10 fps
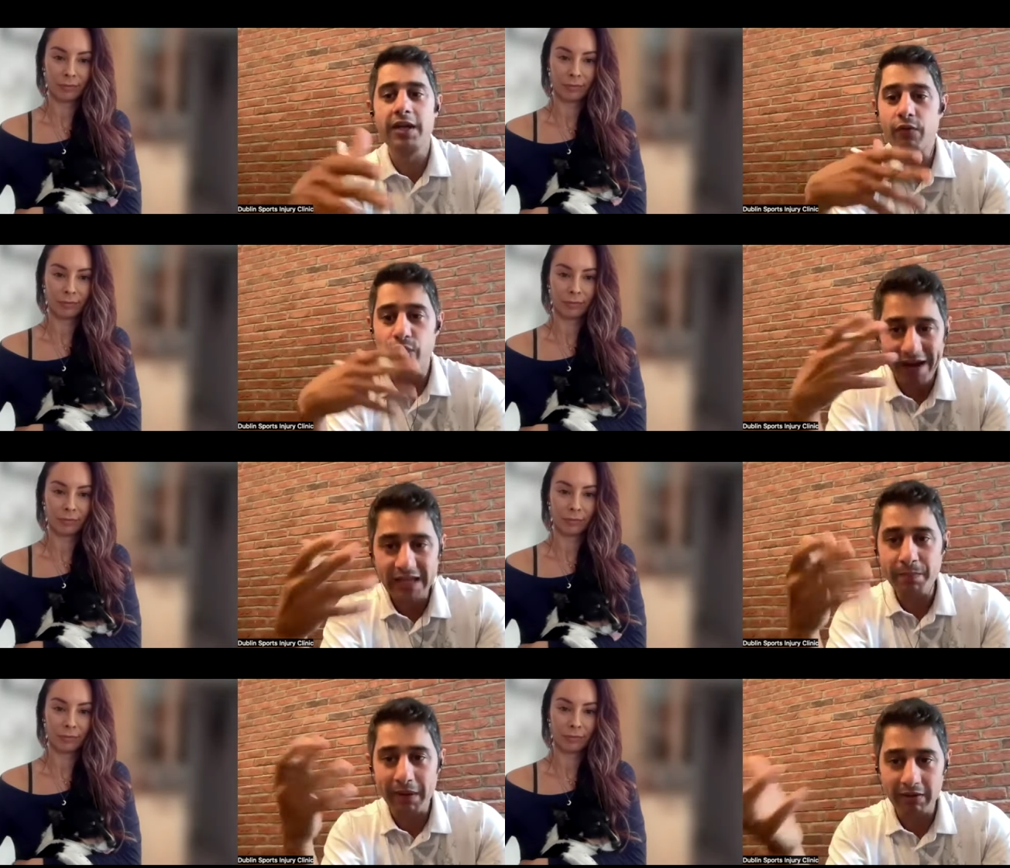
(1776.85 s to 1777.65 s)
Speaker 1: weight
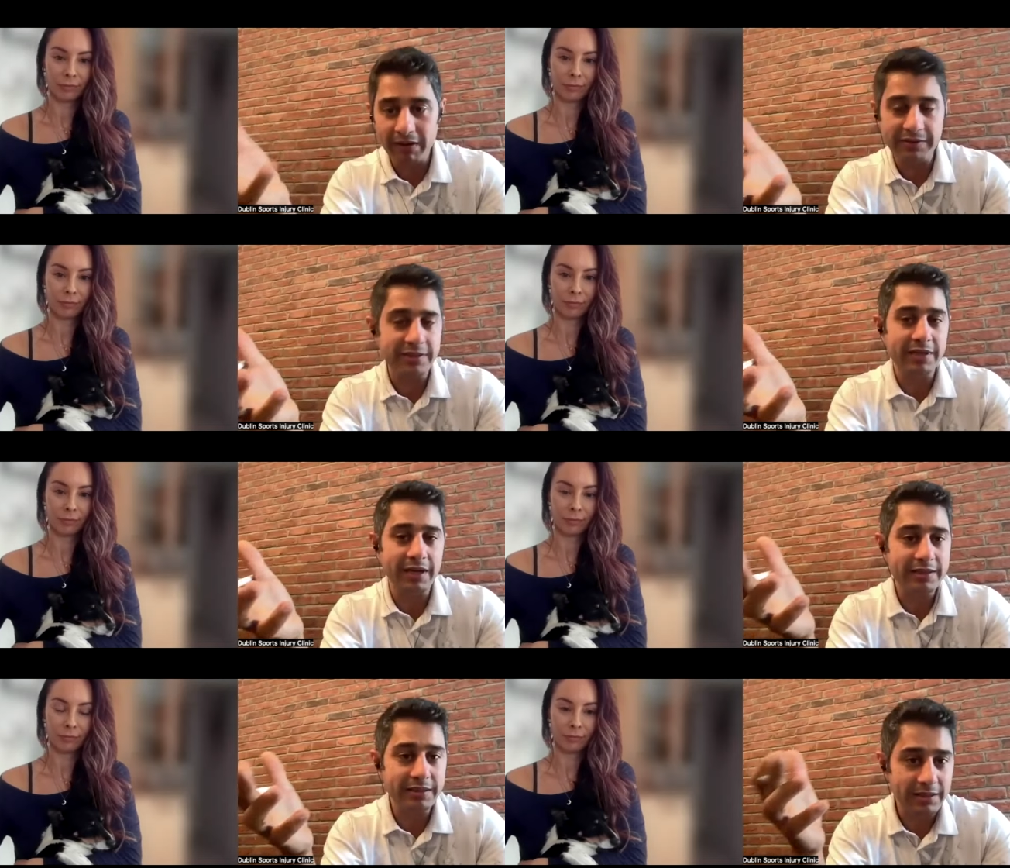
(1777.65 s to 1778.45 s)
bearing
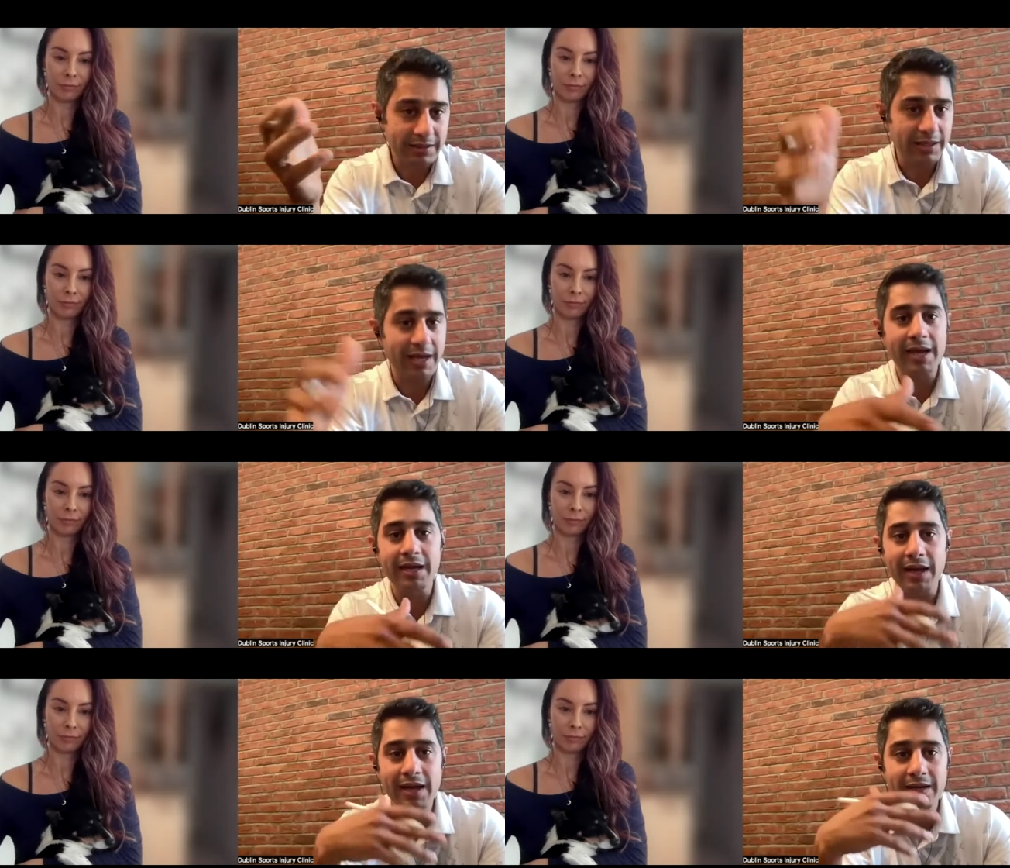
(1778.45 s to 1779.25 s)
exercises and
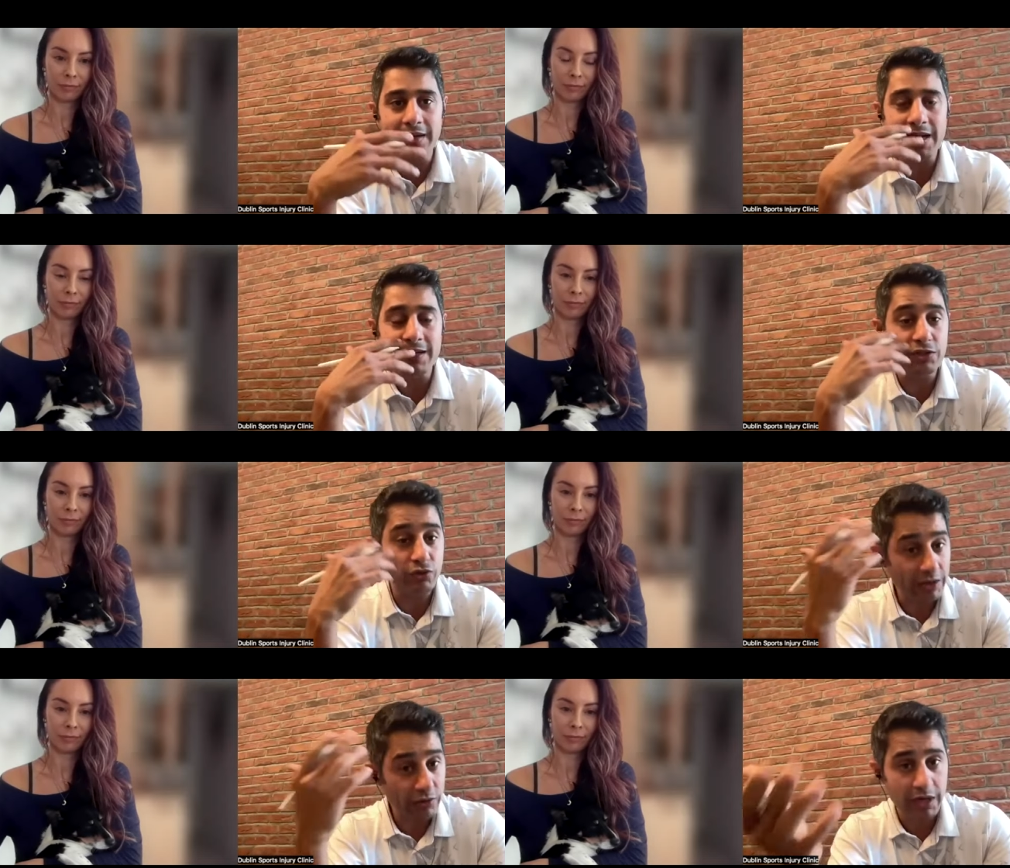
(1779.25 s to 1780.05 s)
and and
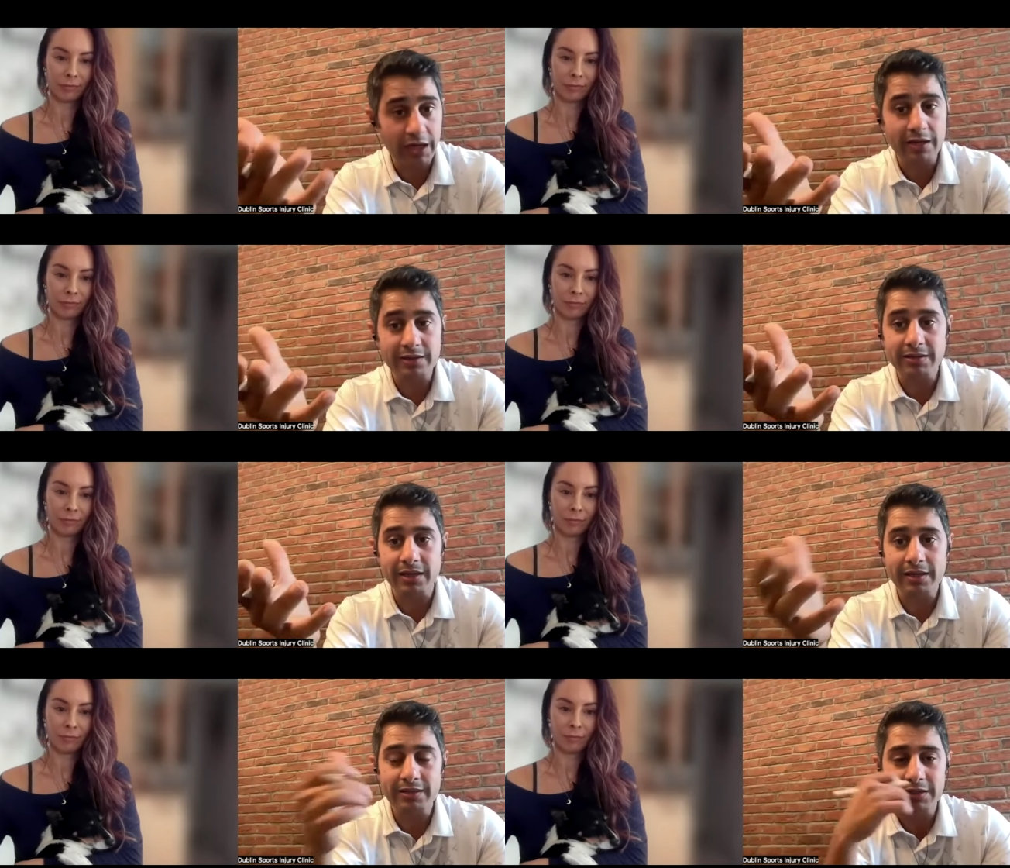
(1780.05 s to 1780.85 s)
strength training
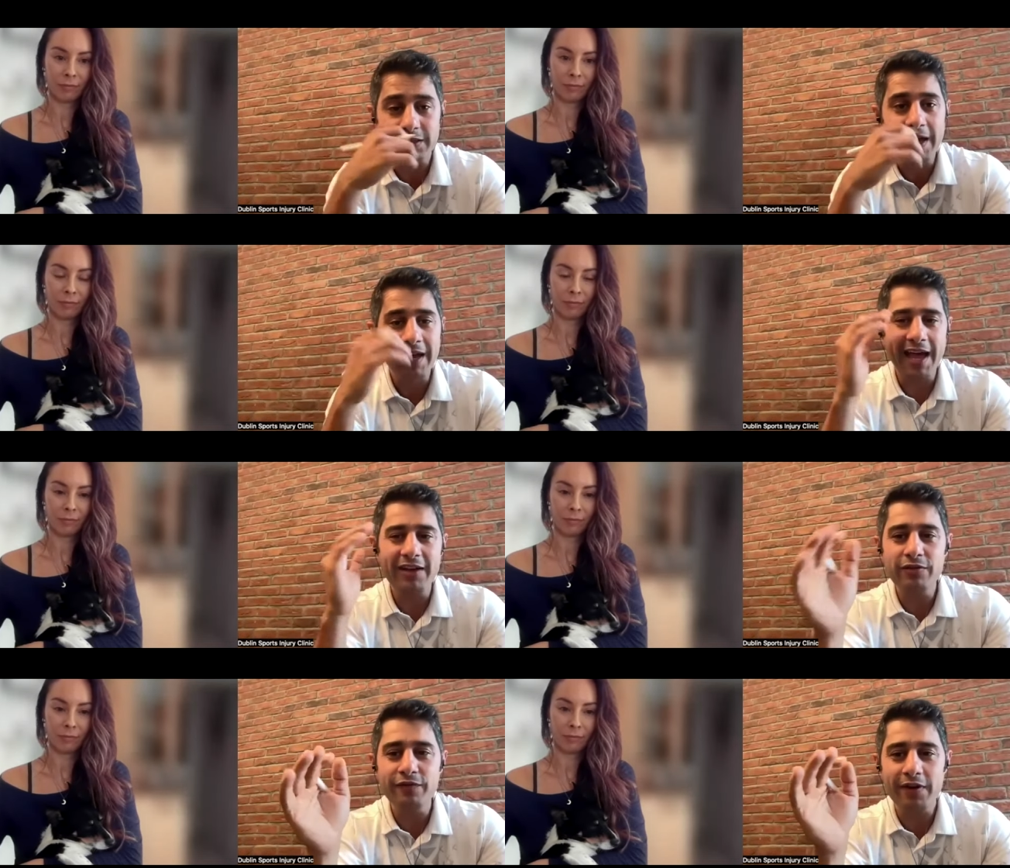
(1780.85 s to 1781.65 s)
exercises. How do you
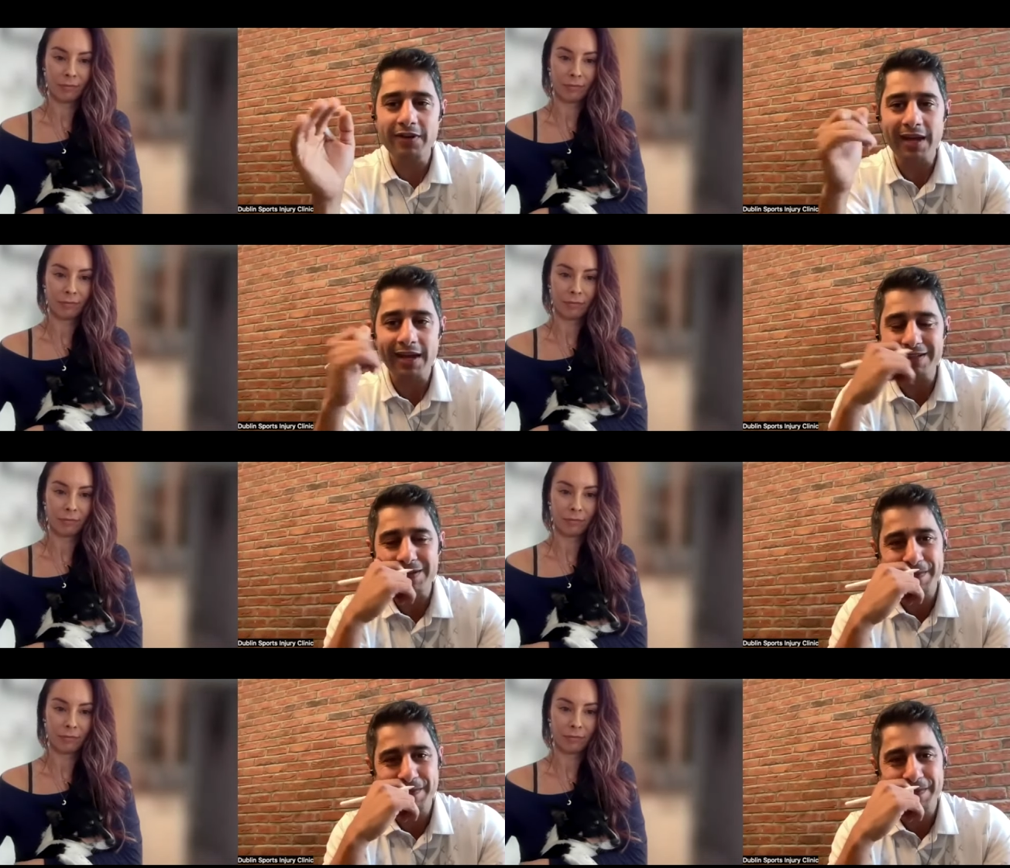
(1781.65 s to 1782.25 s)
find that?